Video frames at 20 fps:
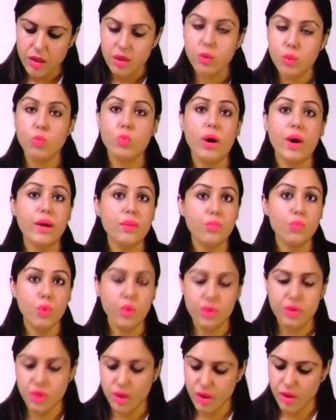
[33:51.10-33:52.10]
Now one
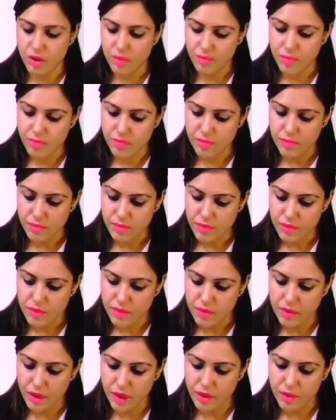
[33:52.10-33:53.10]
more thing,
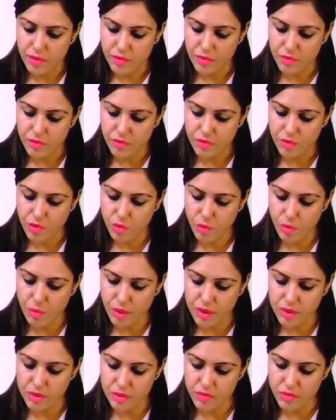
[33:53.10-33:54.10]
that few
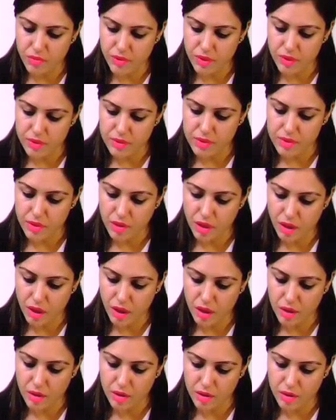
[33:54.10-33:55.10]
pathways
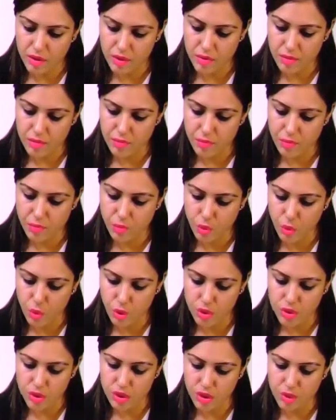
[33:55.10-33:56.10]
occur
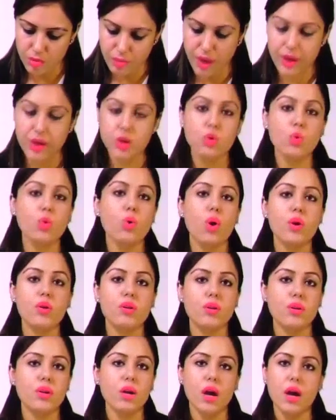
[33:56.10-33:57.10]
both in
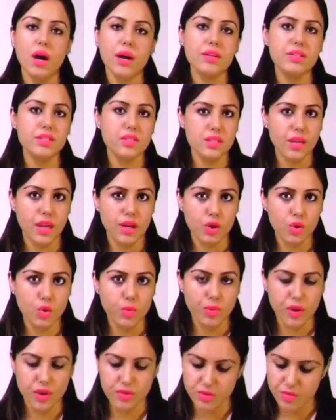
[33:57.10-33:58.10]
mitochondria and
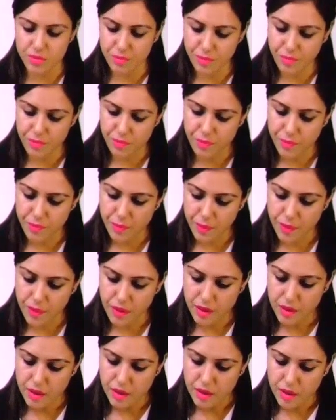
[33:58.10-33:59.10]
cytoplasm.
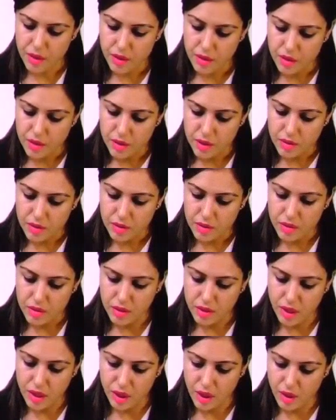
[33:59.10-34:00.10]

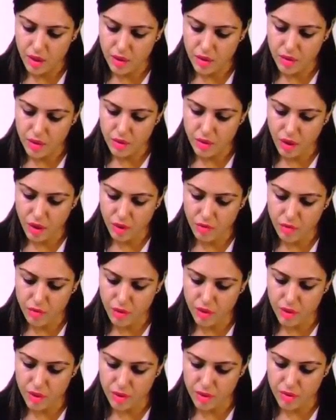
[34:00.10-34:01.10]
Three here you have
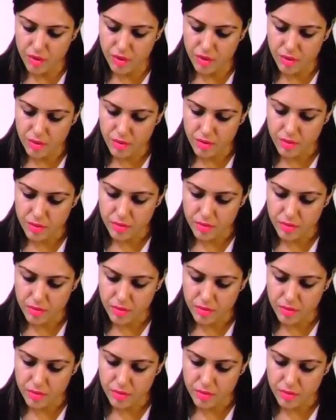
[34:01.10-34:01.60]
to learn: